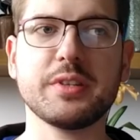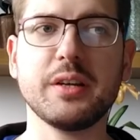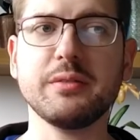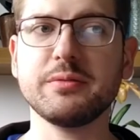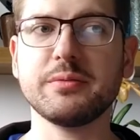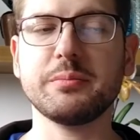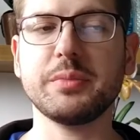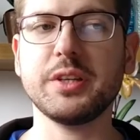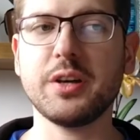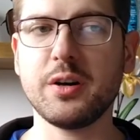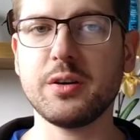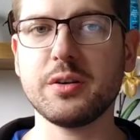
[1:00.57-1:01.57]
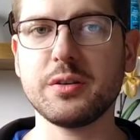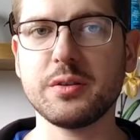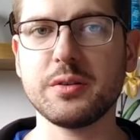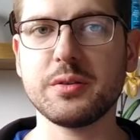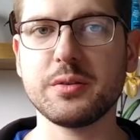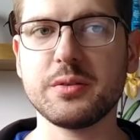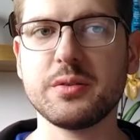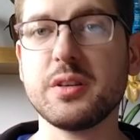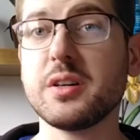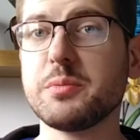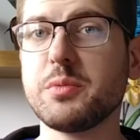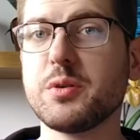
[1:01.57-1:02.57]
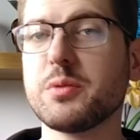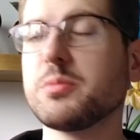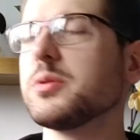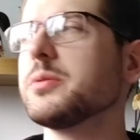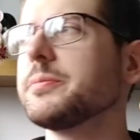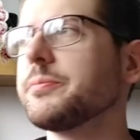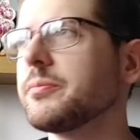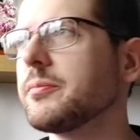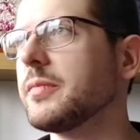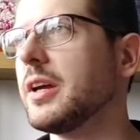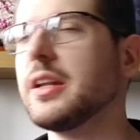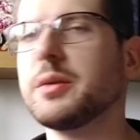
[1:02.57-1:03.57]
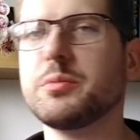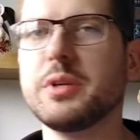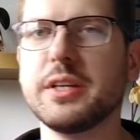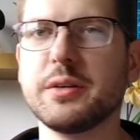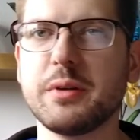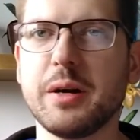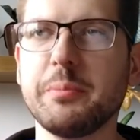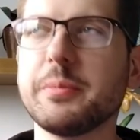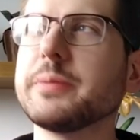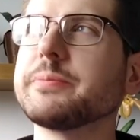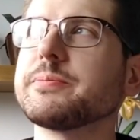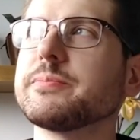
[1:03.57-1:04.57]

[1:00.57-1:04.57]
stuff because I'm horrible and I'm really crap.